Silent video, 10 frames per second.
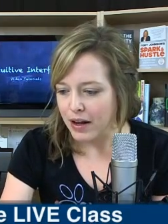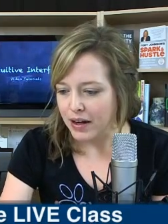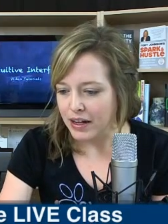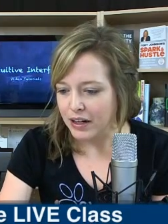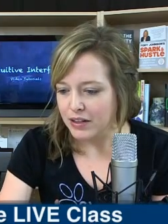
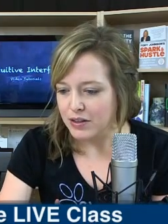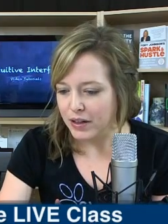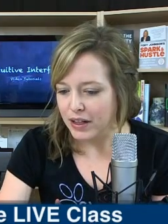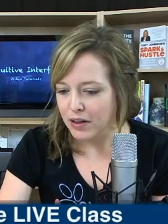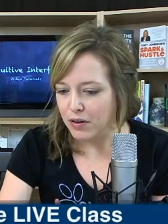on here so
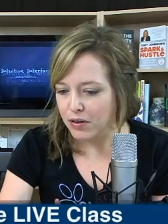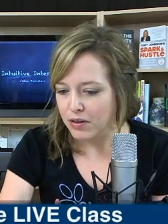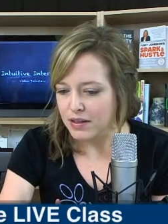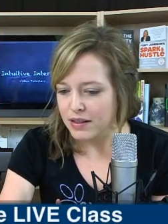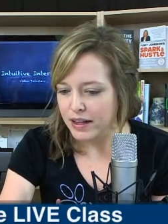I can go
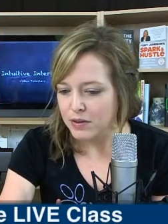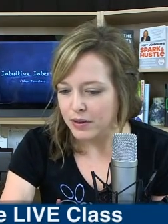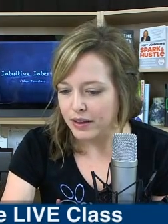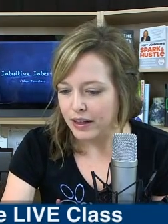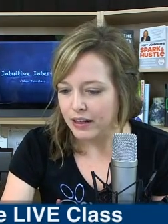through the slides
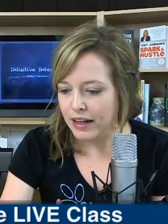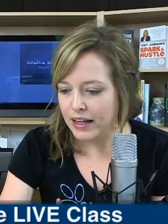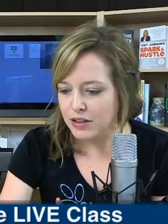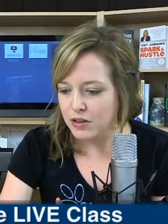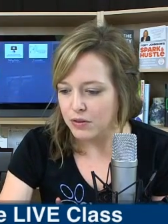quickly in
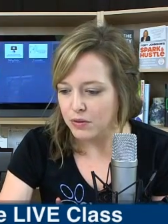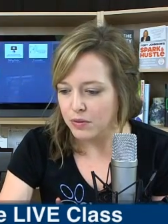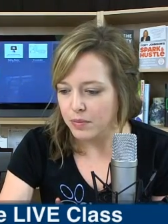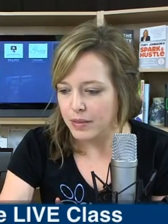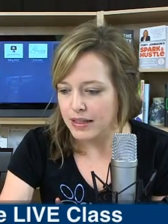case
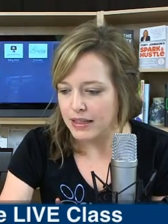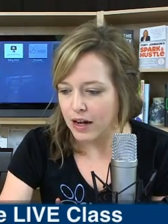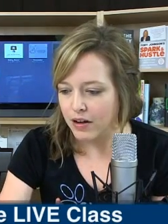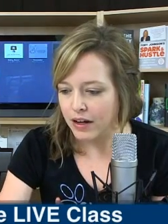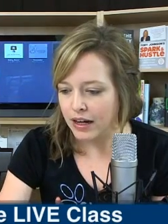you missed
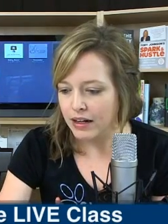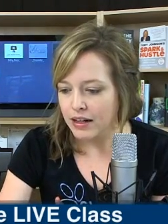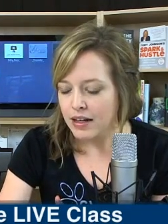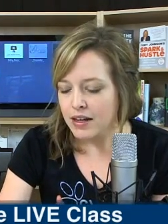out on it.